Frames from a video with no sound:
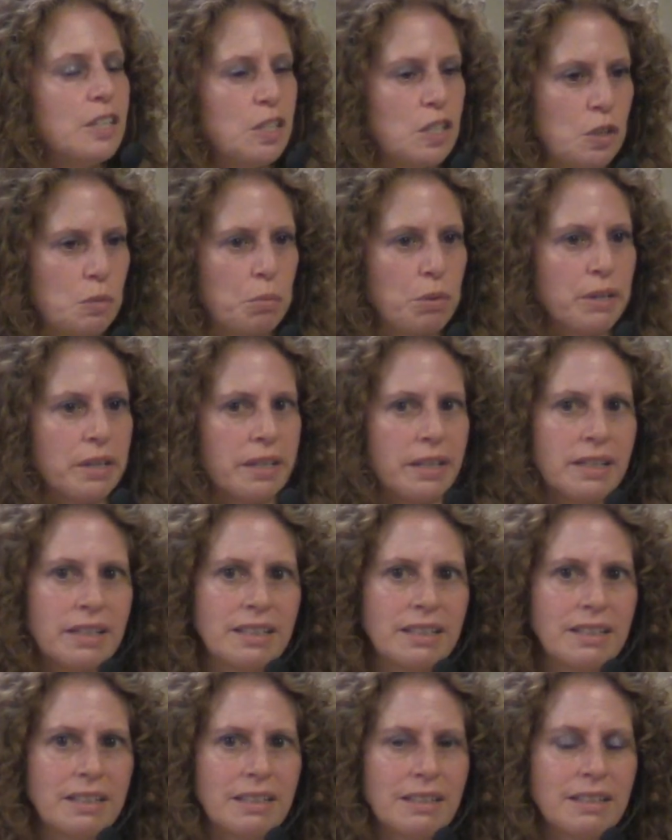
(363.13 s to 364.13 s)
the
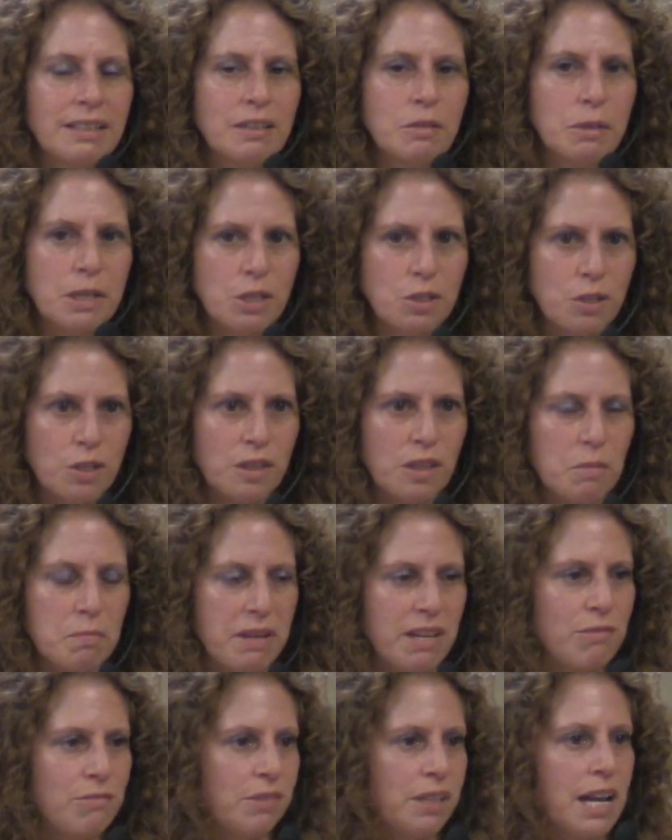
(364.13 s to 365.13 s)
spring when he took the
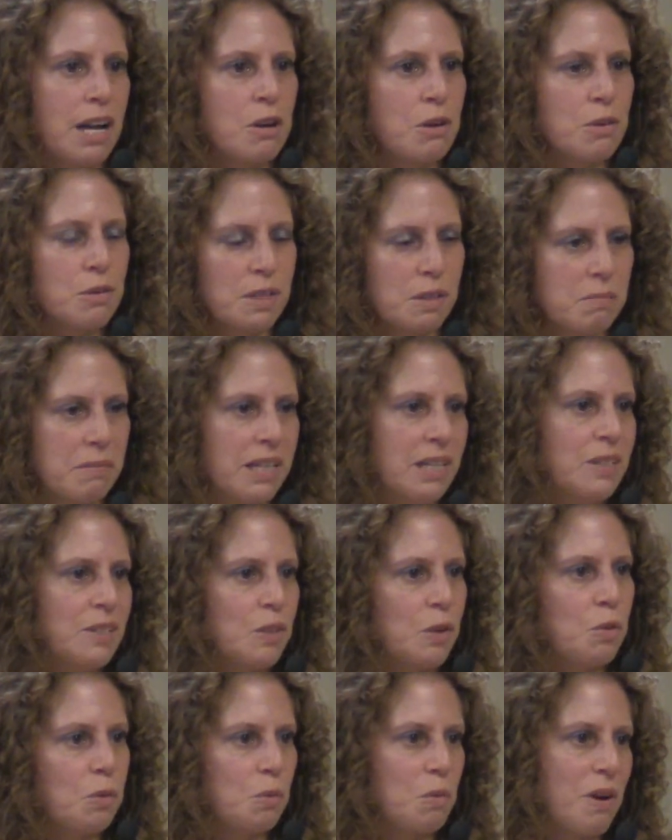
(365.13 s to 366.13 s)
Mayflowers and made
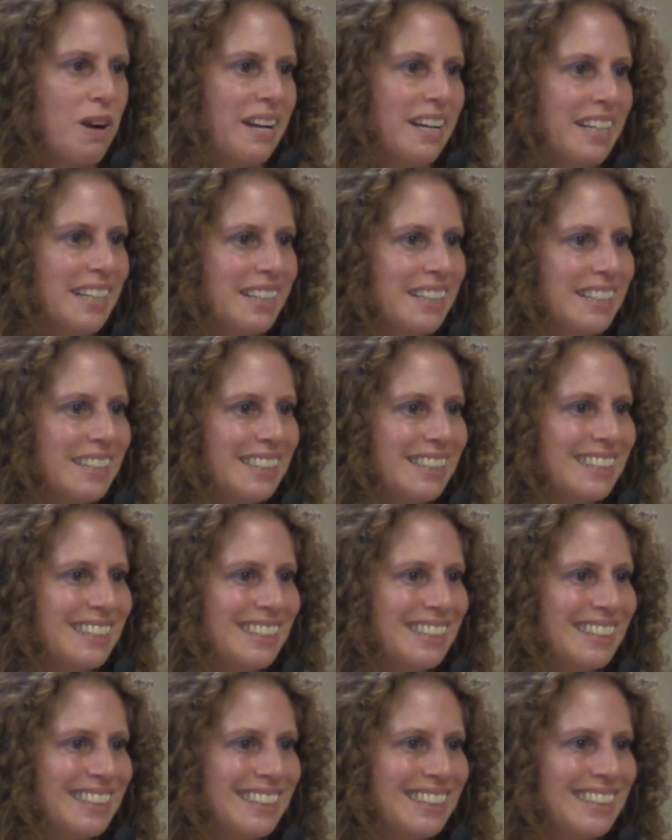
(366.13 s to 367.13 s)
his own wine.
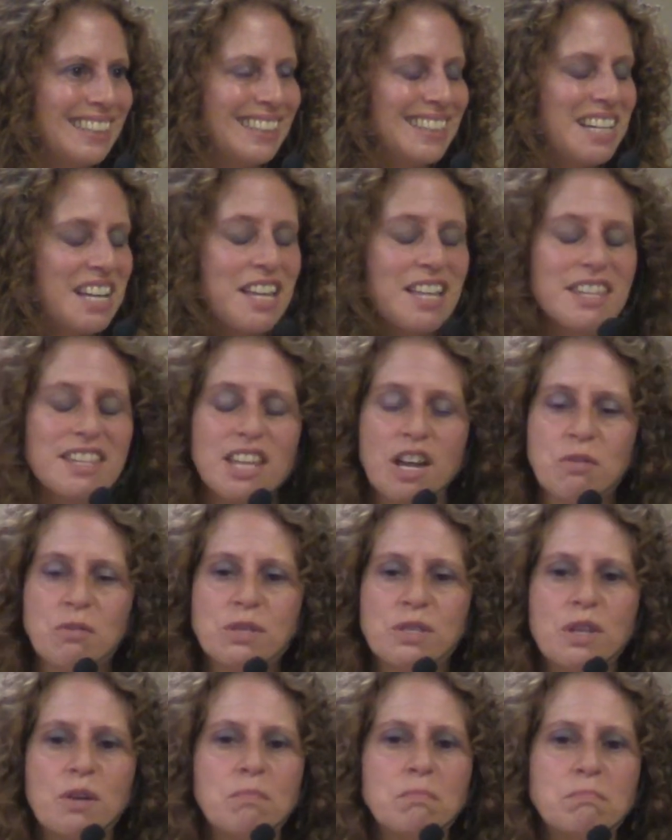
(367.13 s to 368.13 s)
That
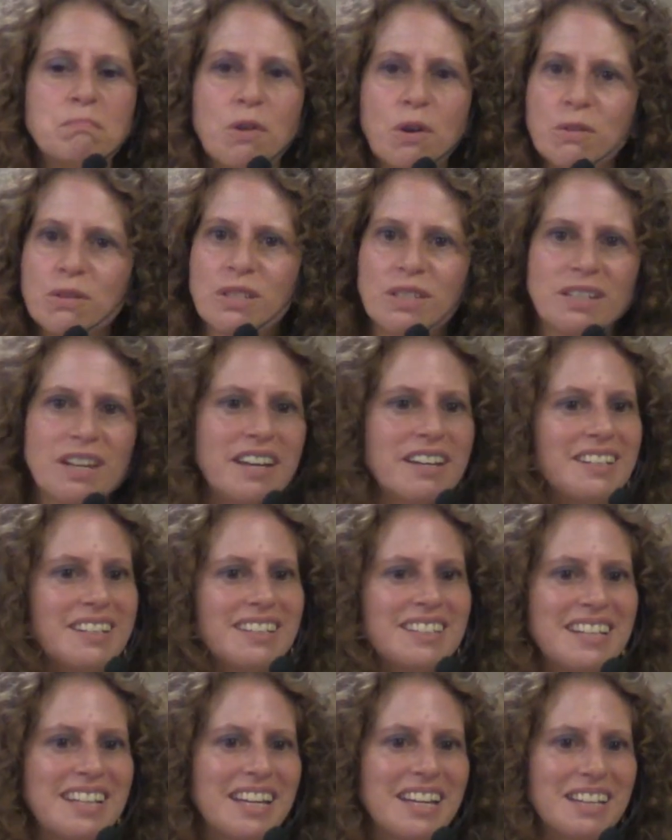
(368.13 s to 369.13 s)
was the most I
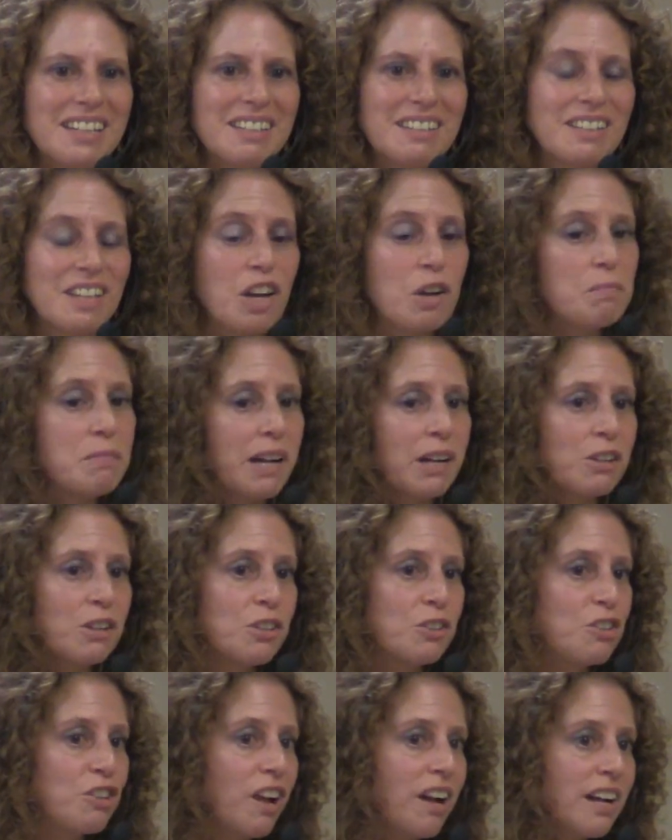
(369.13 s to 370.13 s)
could get about
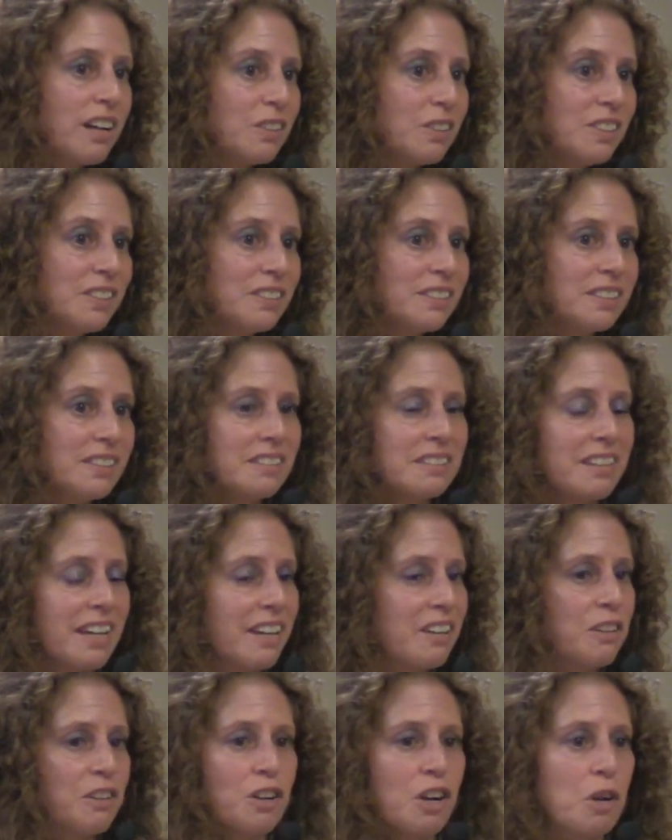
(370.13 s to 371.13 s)
her childhood
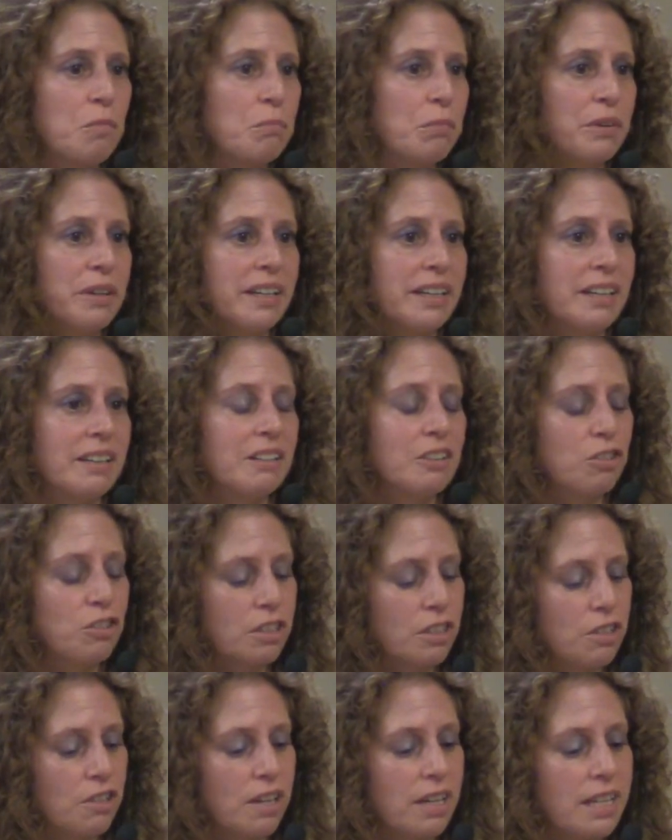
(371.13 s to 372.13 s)
and her upbringing.
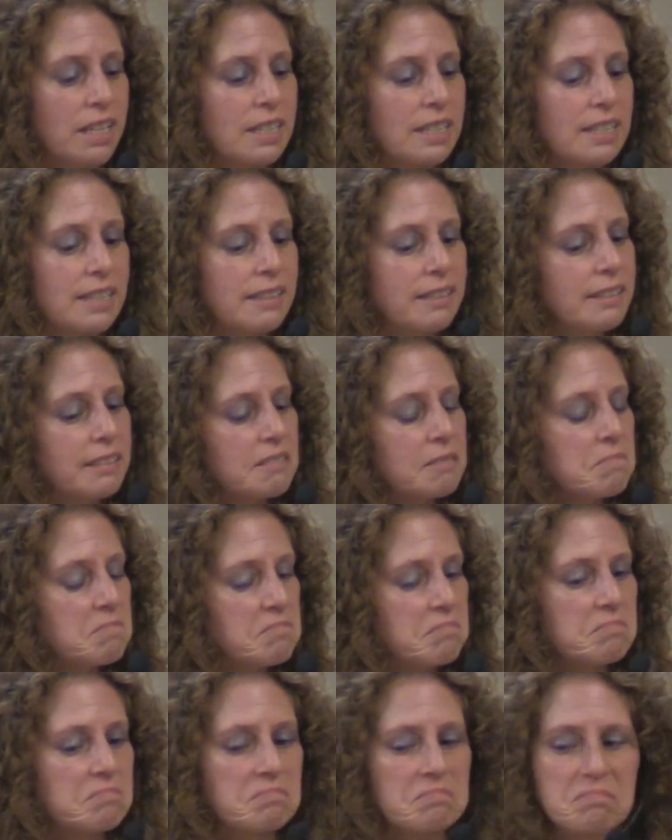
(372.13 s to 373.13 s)
She just
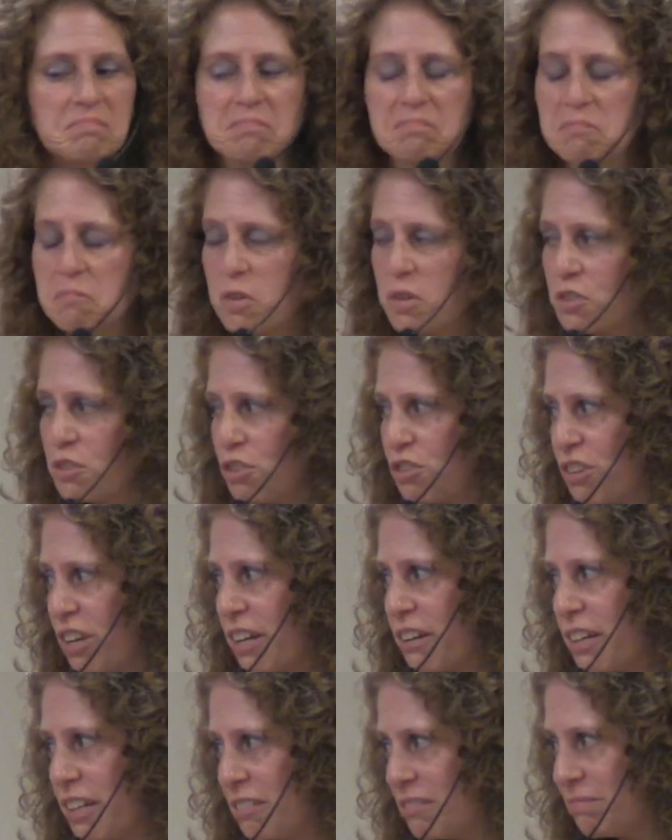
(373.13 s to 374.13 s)
wasn't
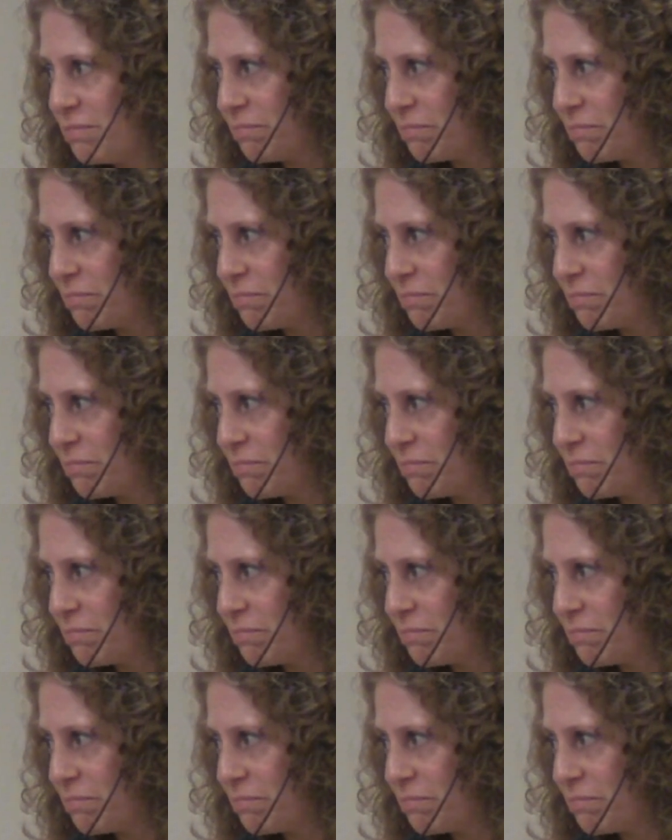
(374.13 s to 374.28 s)
sharing.